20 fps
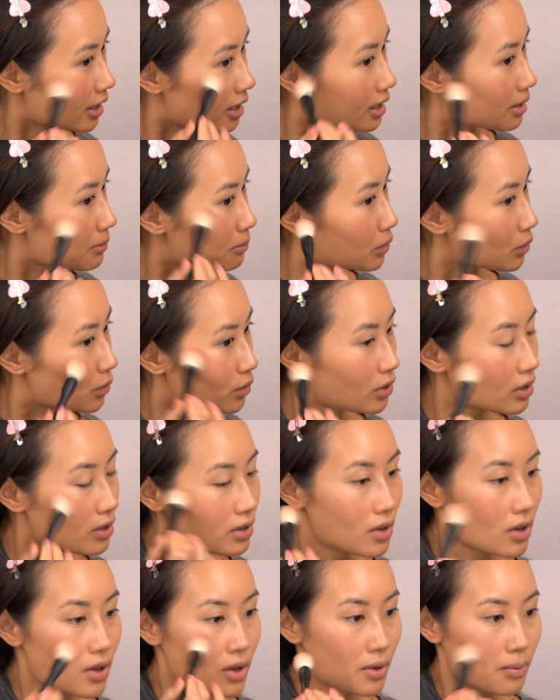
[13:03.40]
anymore.
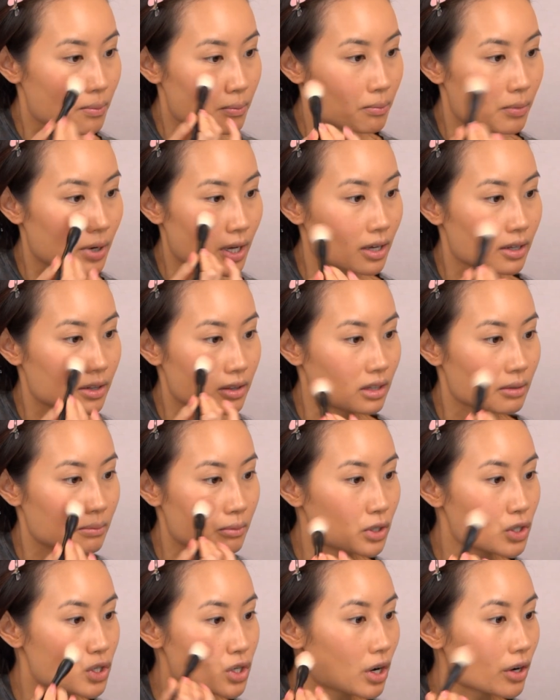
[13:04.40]
But the
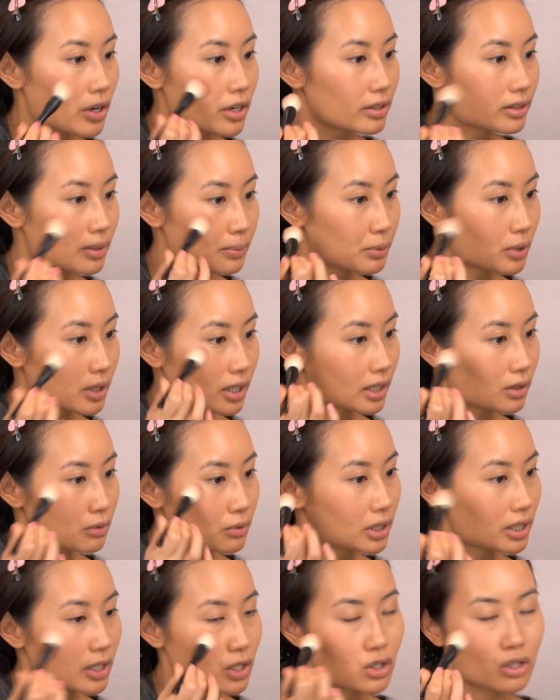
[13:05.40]
majority of the product
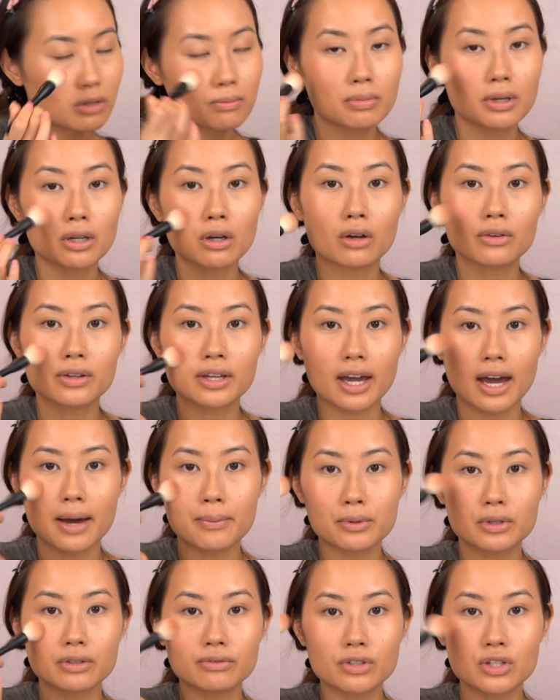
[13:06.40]
really should be on the
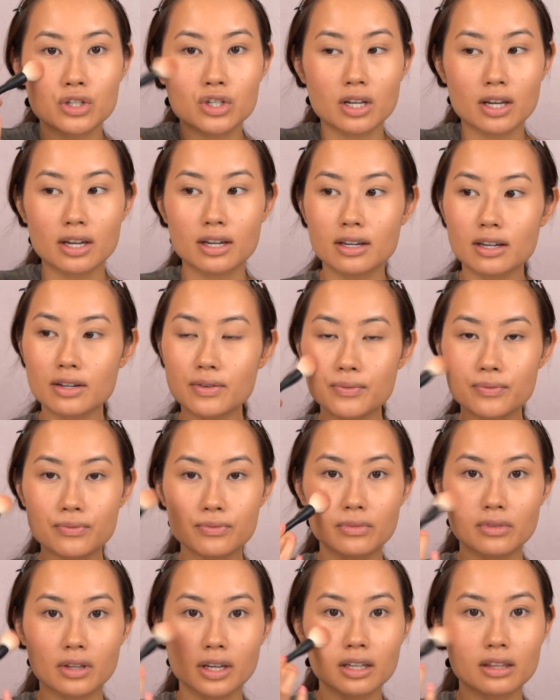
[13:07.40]
apple of the cheek,
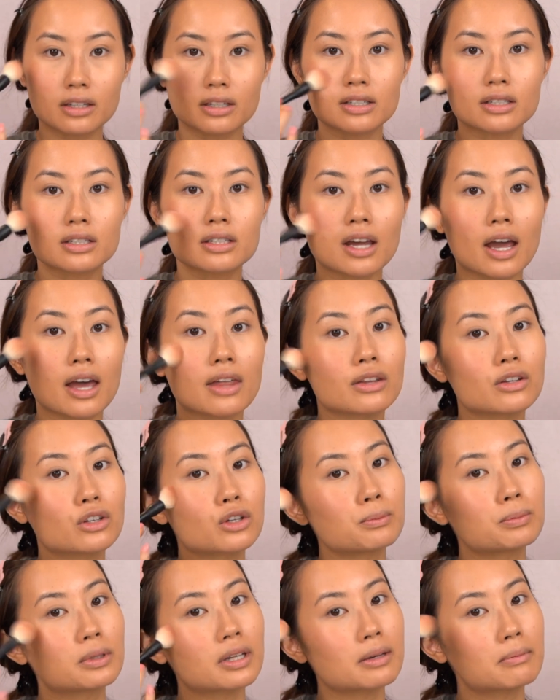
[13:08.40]
like this, and then you
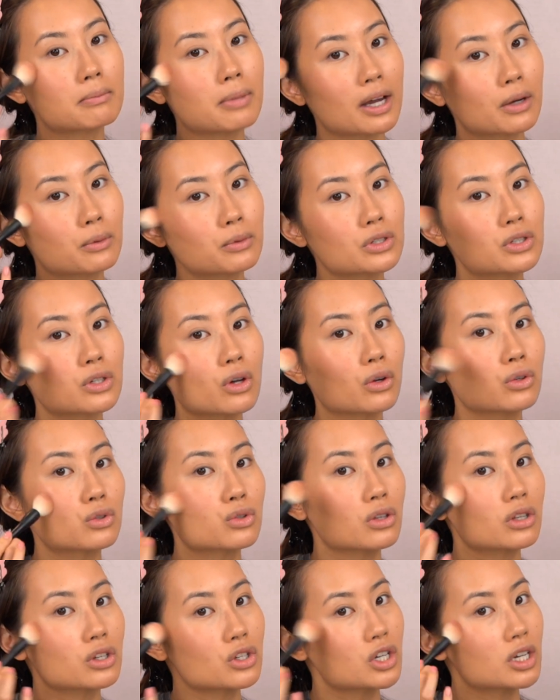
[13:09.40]
blend backwards
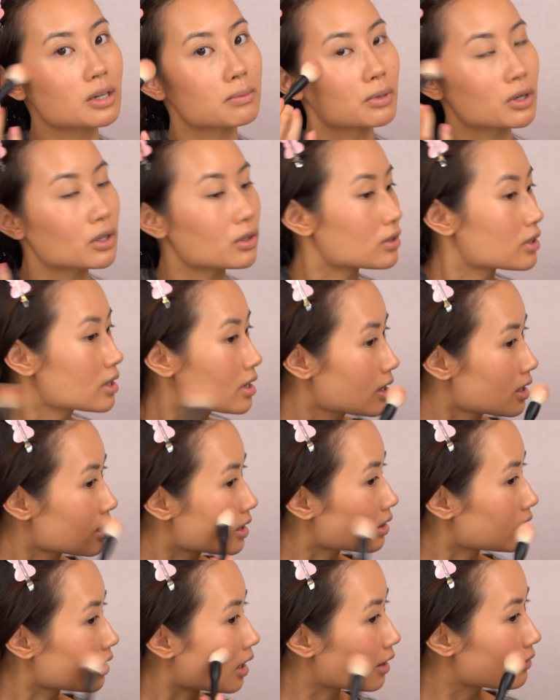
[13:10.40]
onto the cheekbone.
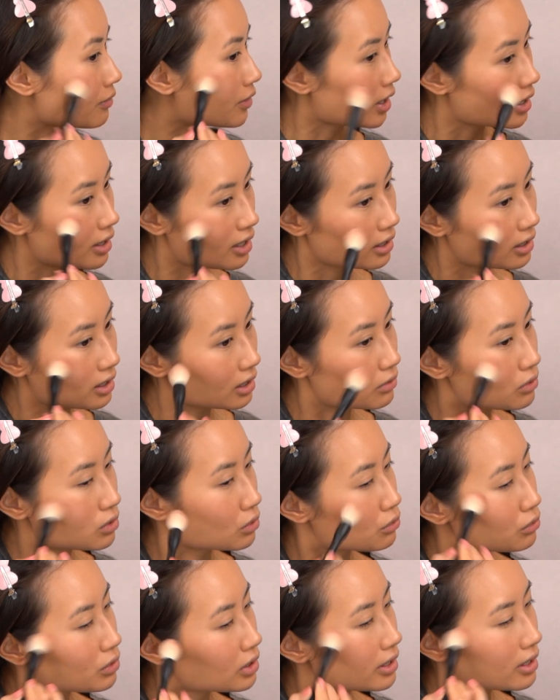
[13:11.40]
I find that gives a
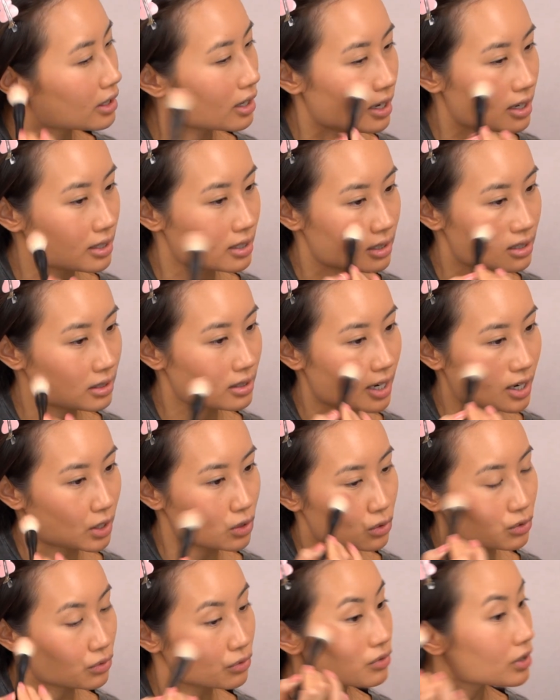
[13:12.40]
really nice
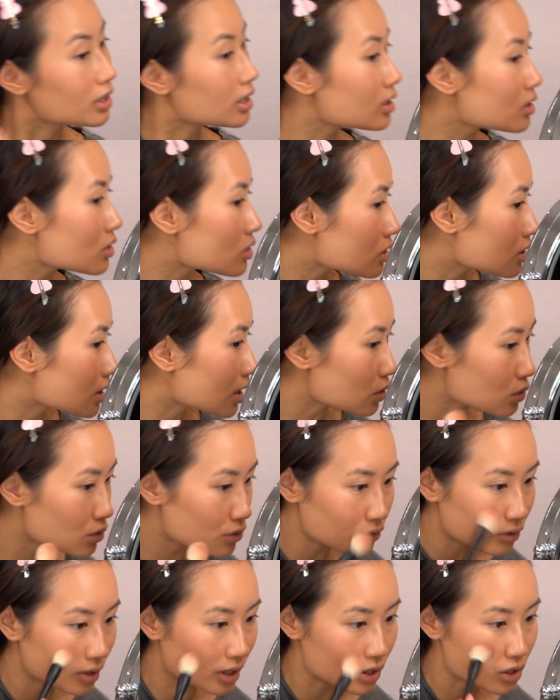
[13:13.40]
natural finish, natural
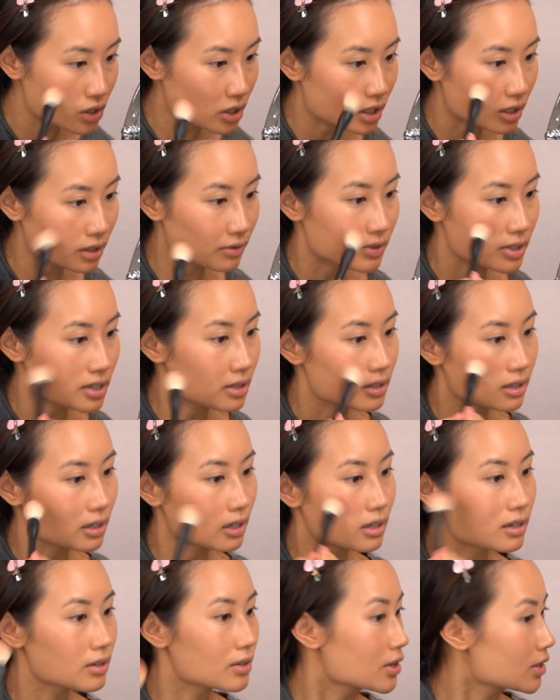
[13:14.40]
flushing of the
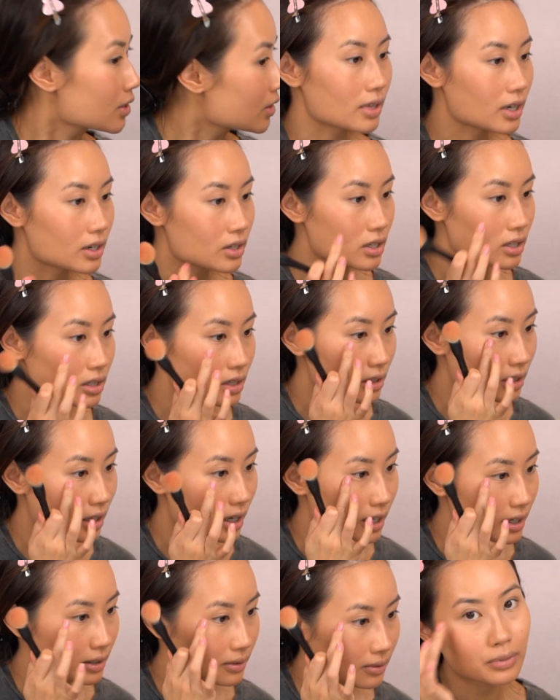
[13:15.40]
skin, and just a
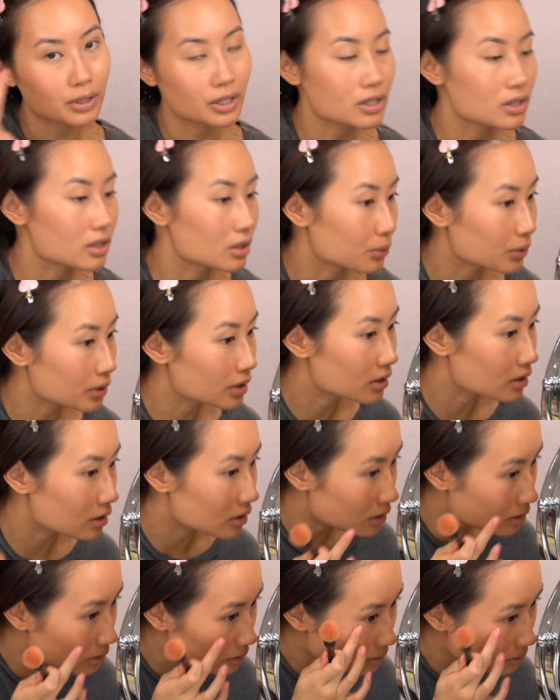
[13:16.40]
light pressure with
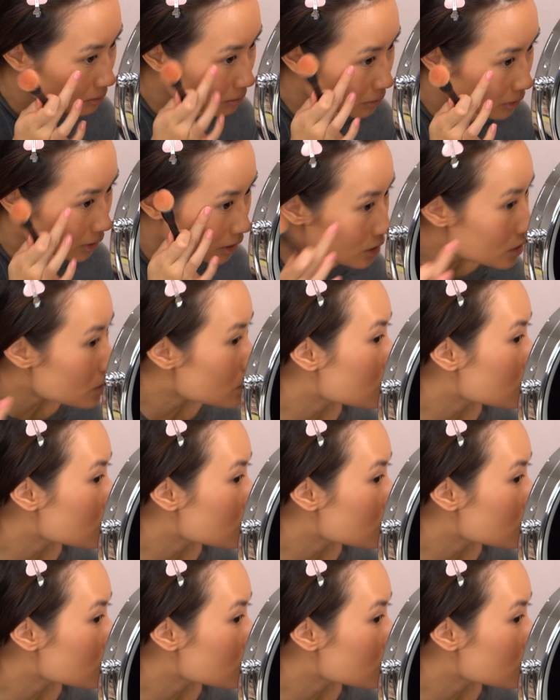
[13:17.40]
the brush.